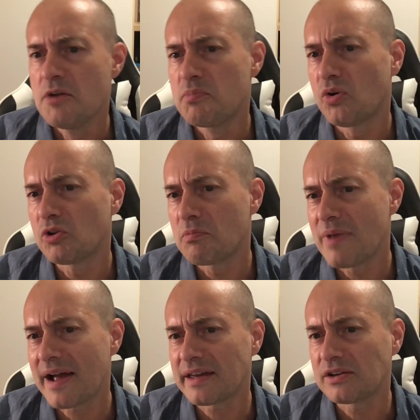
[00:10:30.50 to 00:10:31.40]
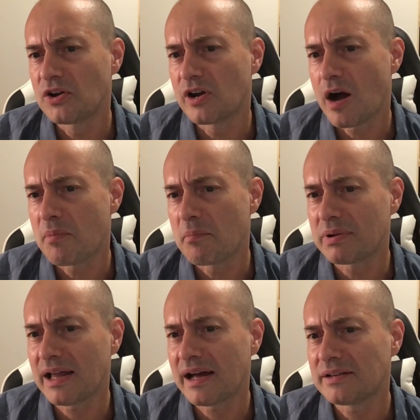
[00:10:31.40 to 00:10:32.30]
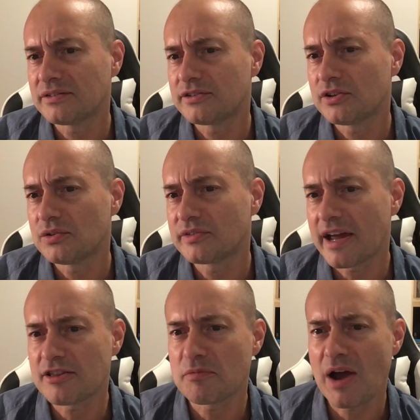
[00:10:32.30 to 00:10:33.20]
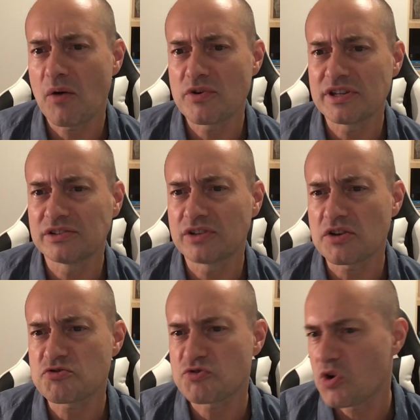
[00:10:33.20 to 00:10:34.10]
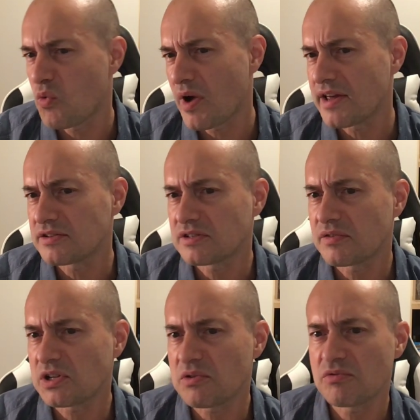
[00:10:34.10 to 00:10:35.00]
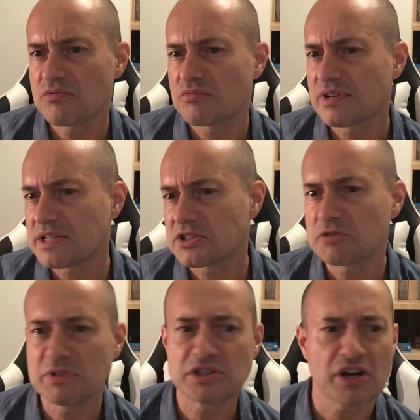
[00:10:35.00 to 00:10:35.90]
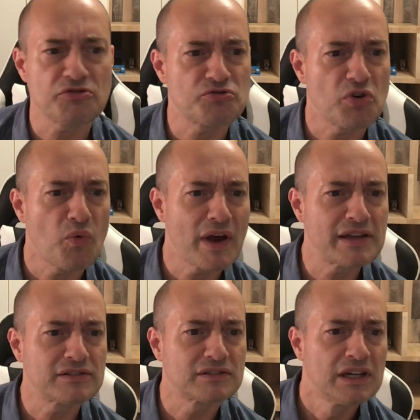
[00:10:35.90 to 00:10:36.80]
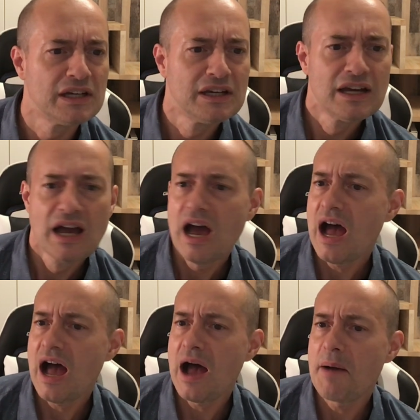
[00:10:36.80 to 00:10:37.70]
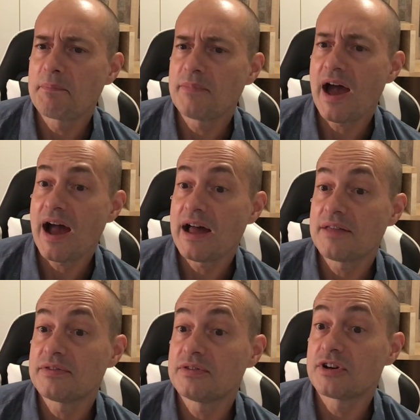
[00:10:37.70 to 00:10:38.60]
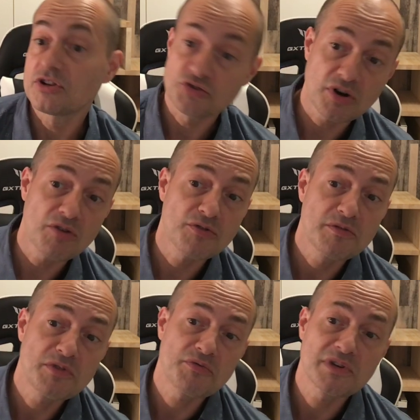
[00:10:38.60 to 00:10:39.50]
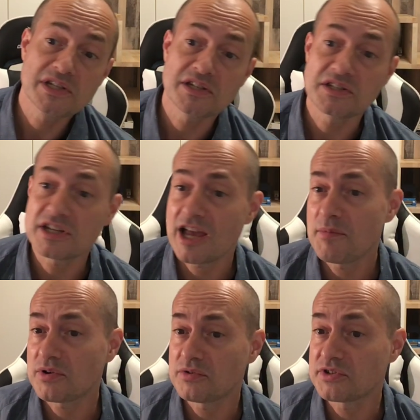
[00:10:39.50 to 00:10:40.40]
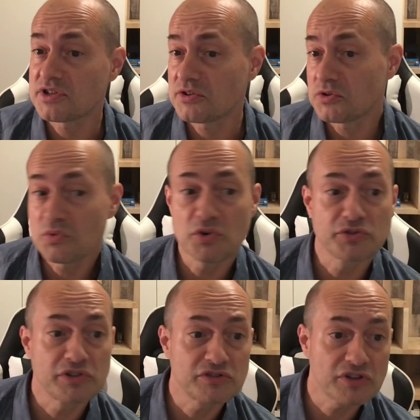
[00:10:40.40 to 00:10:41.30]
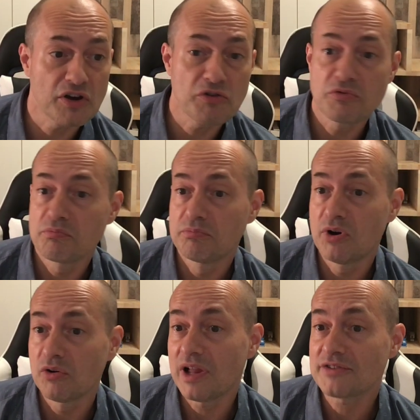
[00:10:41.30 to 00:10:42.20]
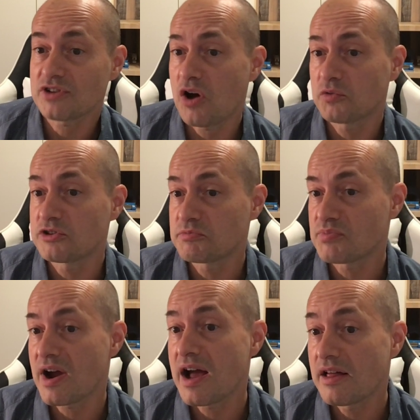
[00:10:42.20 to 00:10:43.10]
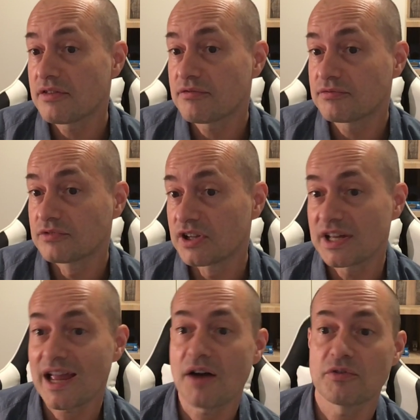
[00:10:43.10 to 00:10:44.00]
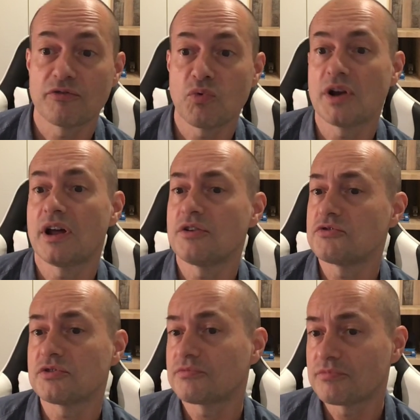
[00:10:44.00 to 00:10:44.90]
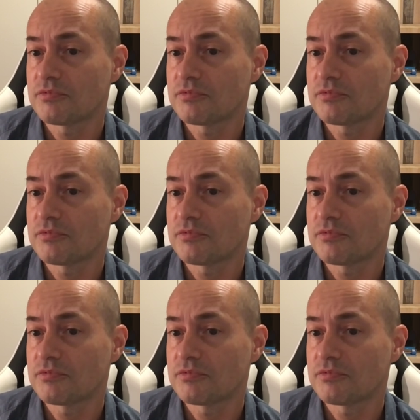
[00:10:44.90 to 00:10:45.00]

Paul and Maggie cook up a plan to take them out with industrial waste. They're going to release some industrial waste, and the control room that releases the chemicals is underwater. So Paul has to hold his breath to the count of 100.